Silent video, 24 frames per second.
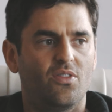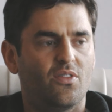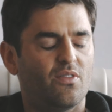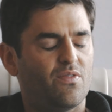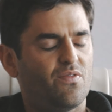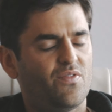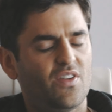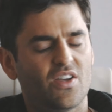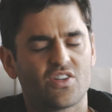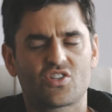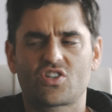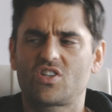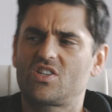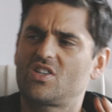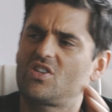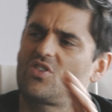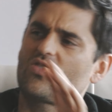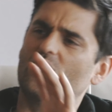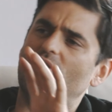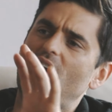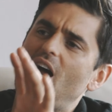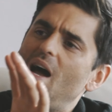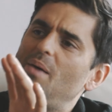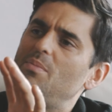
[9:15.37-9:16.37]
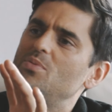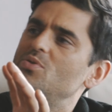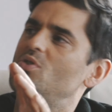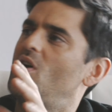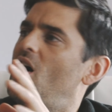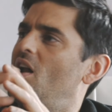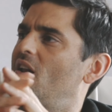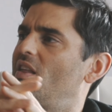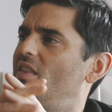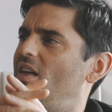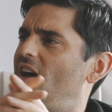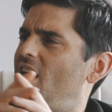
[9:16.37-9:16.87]
the fish grabs
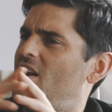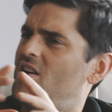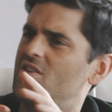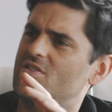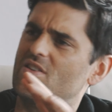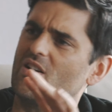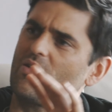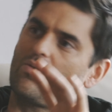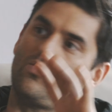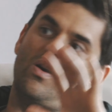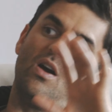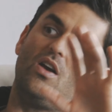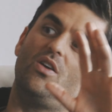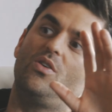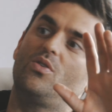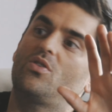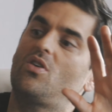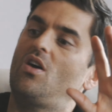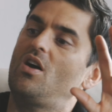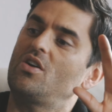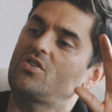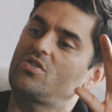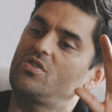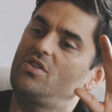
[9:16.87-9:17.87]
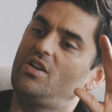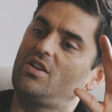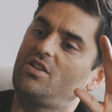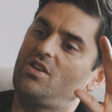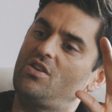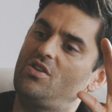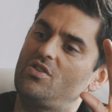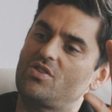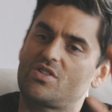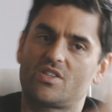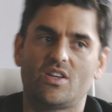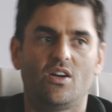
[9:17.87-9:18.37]
onto that, and it's like, why are you
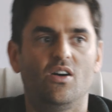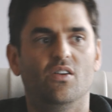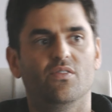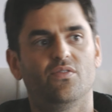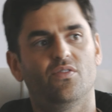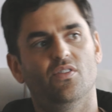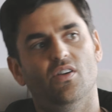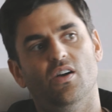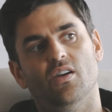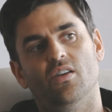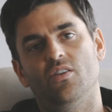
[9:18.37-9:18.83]
contradicting yourself?